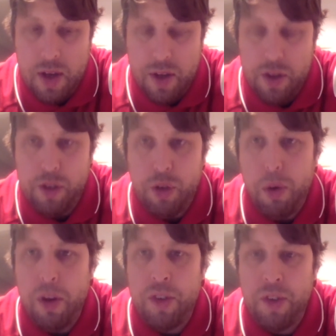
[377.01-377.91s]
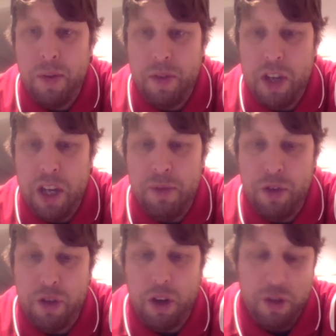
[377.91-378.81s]
The
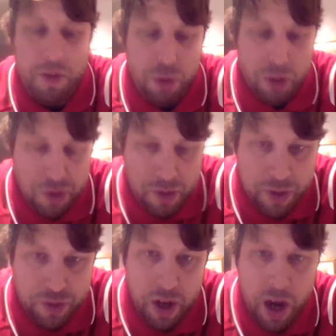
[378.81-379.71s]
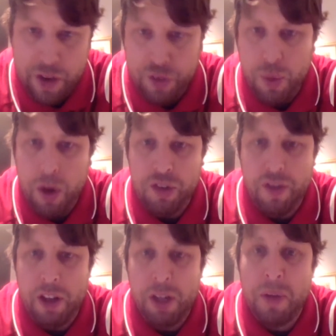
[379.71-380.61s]
infrastructure of tourism is not as well
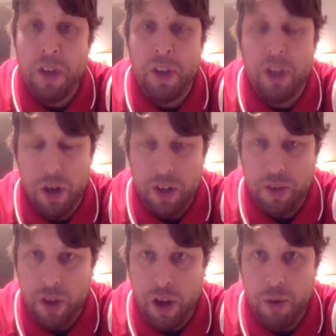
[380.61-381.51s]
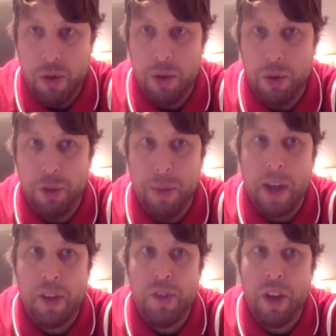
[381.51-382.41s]
developed as in Kyrgyzstan or
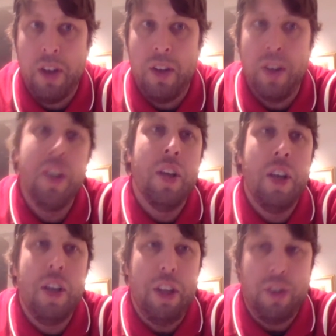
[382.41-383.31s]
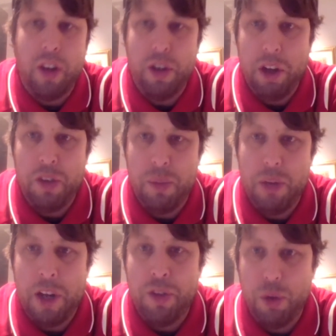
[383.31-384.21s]
Uzbekistan. These countries
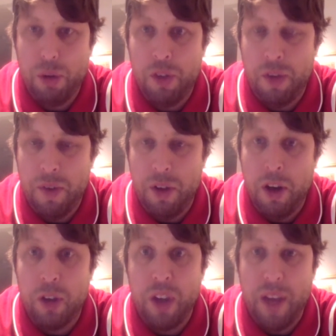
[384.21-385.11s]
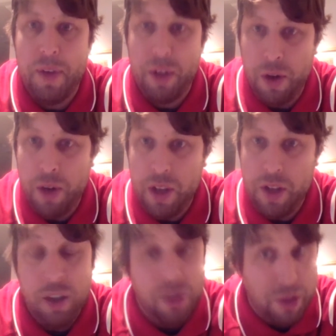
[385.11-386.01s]
embraced tourism a long time ago, and
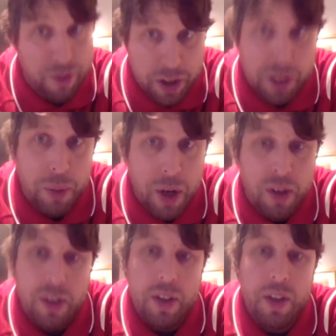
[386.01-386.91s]
they do it very well.